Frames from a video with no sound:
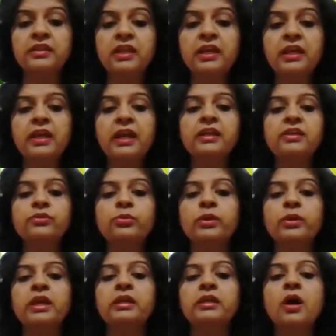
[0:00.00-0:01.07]
they can
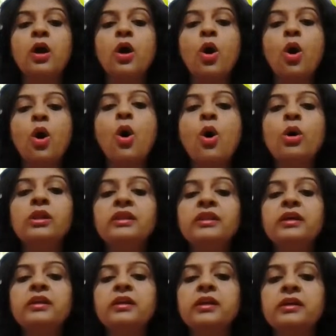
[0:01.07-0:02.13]
drain all
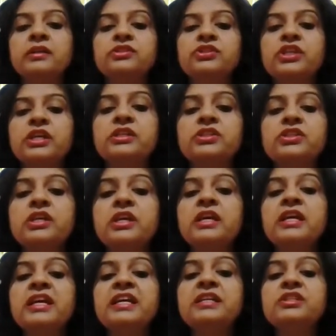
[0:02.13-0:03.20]
their content
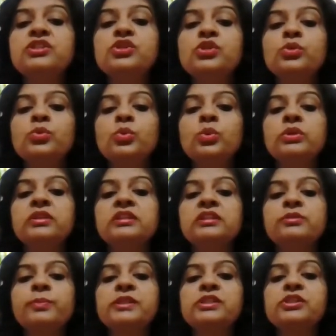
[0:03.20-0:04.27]
into
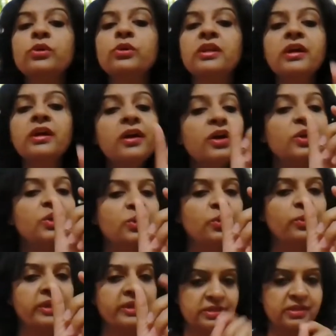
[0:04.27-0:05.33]
this particular
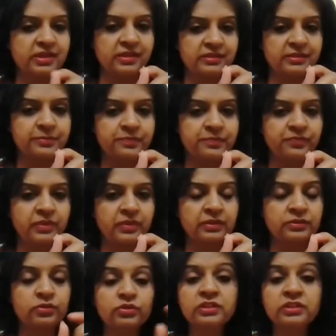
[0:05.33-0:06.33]
ureter. So